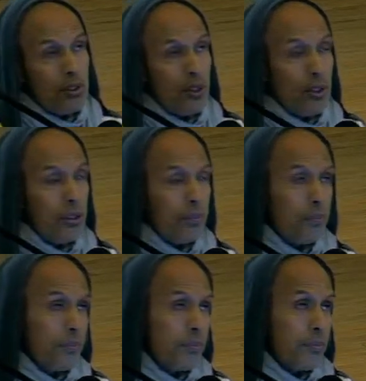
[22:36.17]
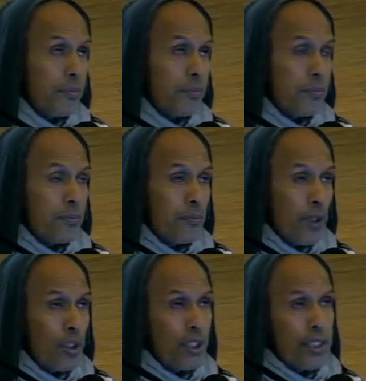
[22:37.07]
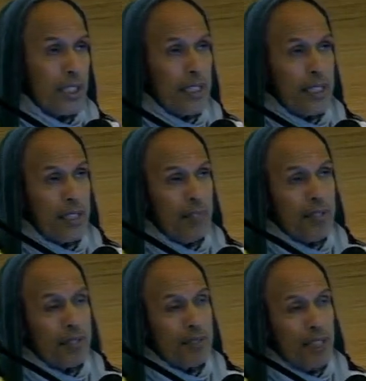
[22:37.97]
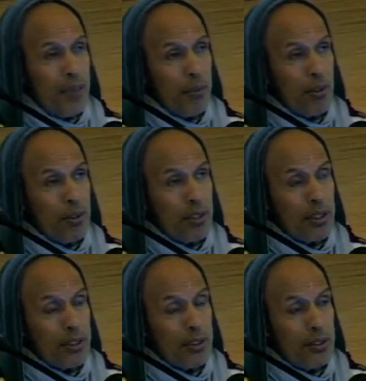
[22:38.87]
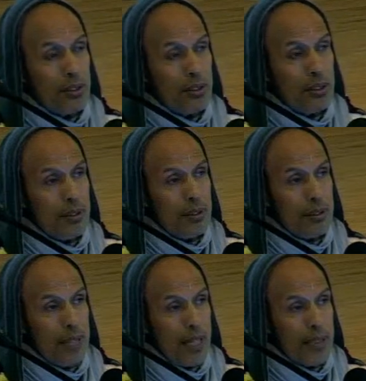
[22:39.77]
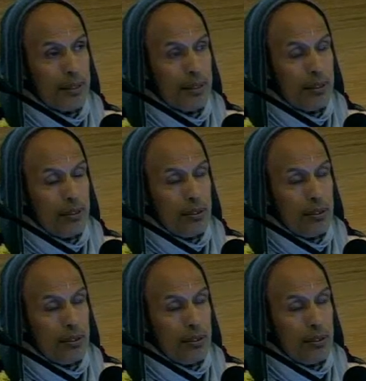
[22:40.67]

So Lord Chaitanya gave that same order, that